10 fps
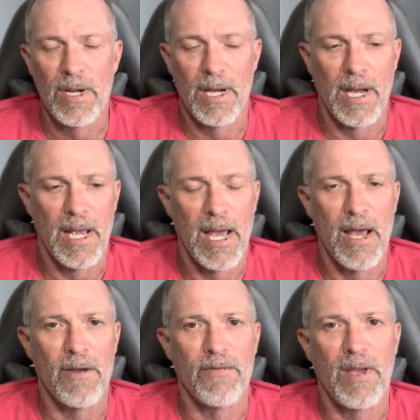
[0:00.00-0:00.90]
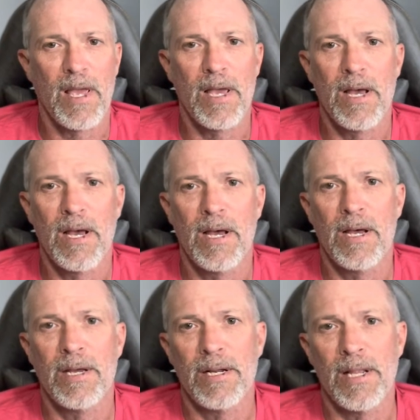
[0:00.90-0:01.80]
I have
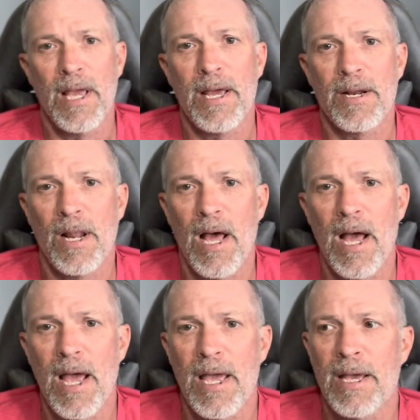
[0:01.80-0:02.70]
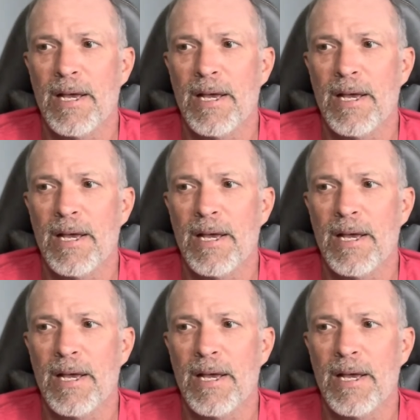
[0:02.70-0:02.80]
a Lian Lai